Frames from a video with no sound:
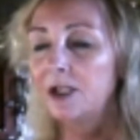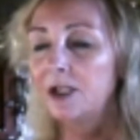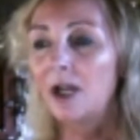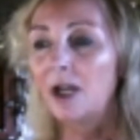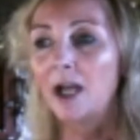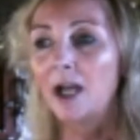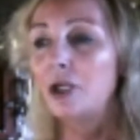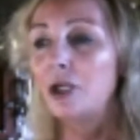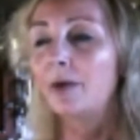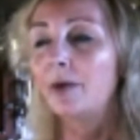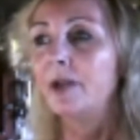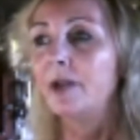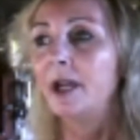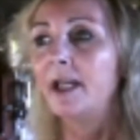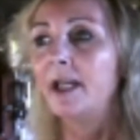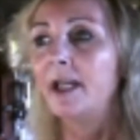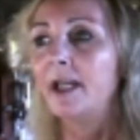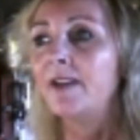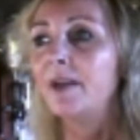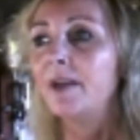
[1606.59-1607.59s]
Not
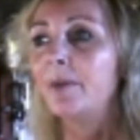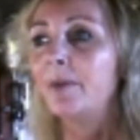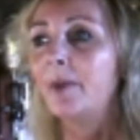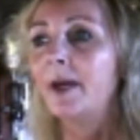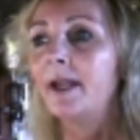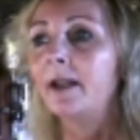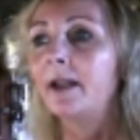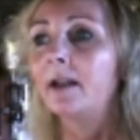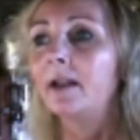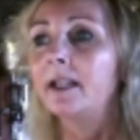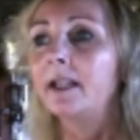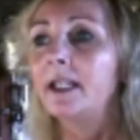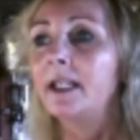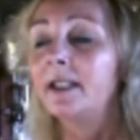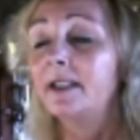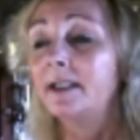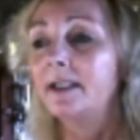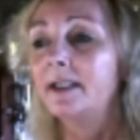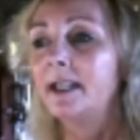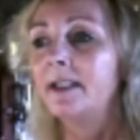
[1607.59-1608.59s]
even a puddle.
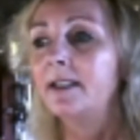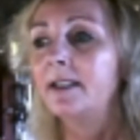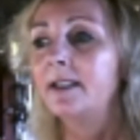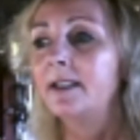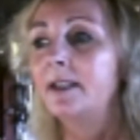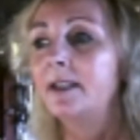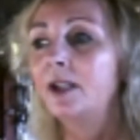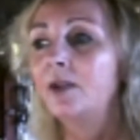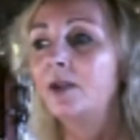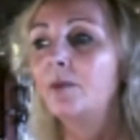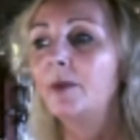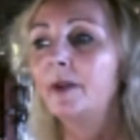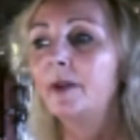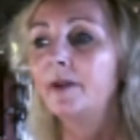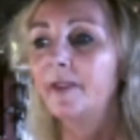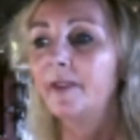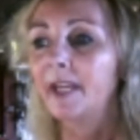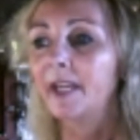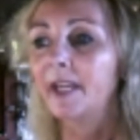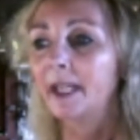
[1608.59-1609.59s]
It's still
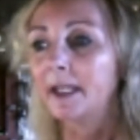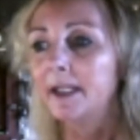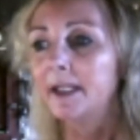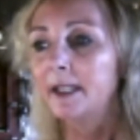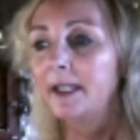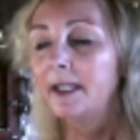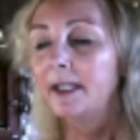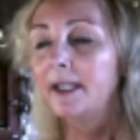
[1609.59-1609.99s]
moving.